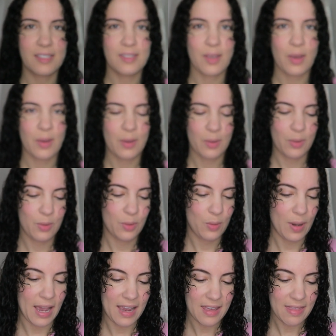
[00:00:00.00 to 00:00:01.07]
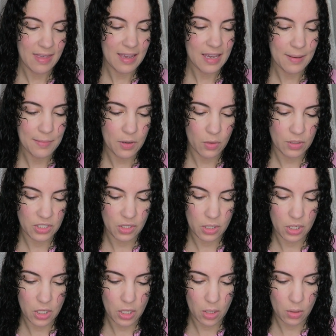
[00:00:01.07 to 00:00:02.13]
So I think I'm going
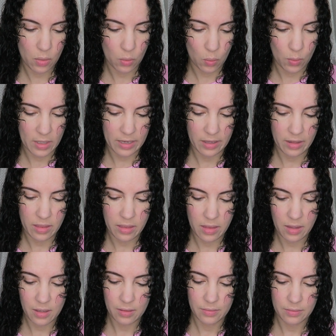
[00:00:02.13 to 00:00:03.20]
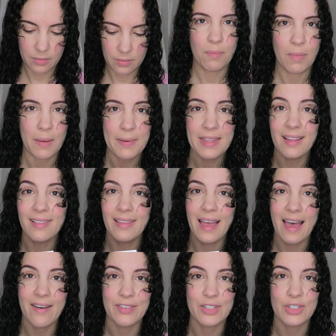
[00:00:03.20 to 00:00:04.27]
to go with maybe the
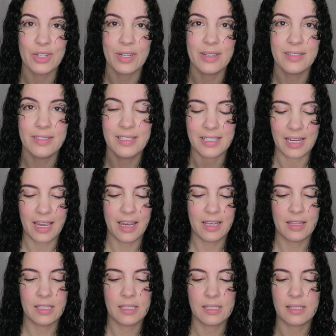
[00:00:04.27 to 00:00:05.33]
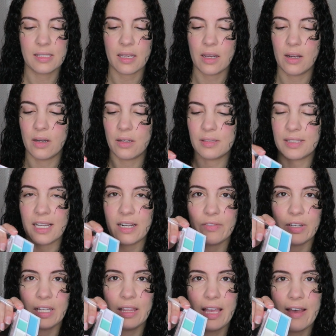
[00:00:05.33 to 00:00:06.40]
lavender today. This, uh, it's kind
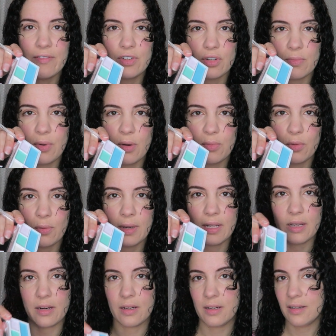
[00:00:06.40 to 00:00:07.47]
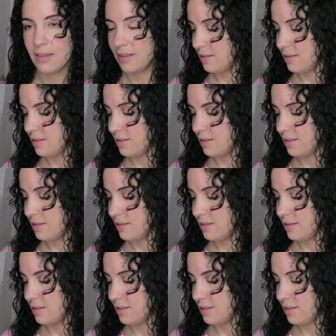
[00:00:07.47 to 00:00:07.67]
of like a lavender purple right here.